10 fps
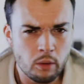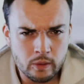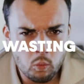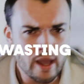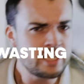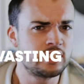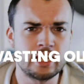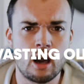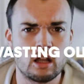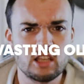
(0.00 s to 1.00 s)
Are we
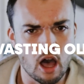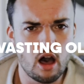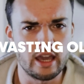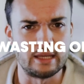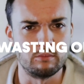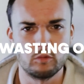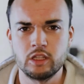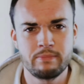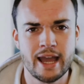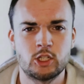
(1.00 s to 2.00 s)
wasting our time
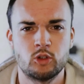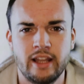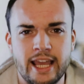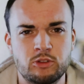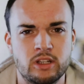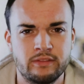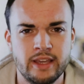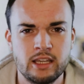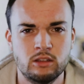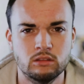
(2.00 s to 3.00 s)
with battery electric
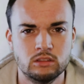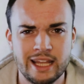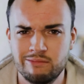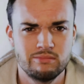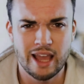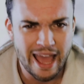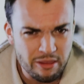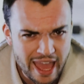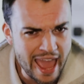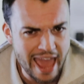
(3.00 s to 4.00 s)
vehicles? And
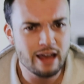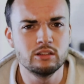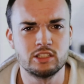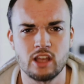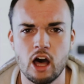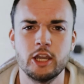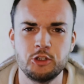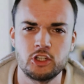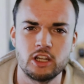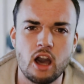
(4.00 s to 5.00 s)
how the hell does a
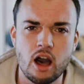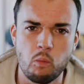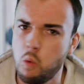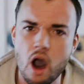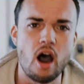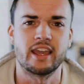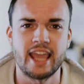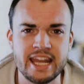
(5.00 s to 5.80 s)
hydrogen car work